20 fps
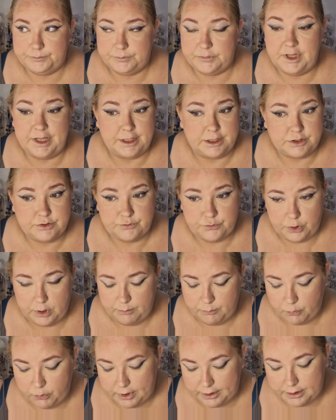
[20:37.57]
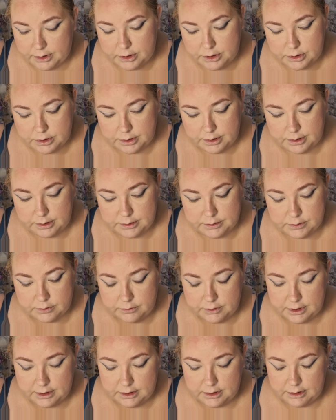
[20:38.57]
extreme weathers. So
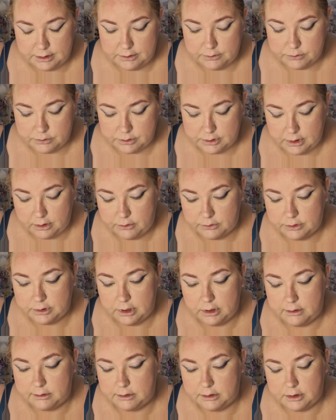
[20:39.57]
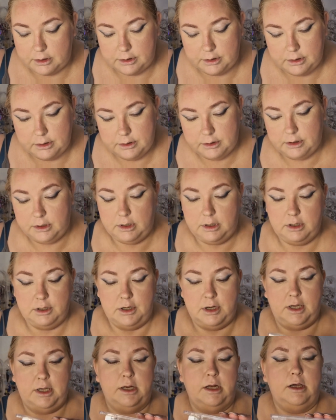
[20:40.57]
then I'll use the Lottie London
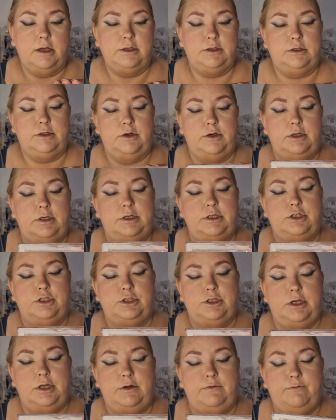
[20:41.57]
highlighter in the shade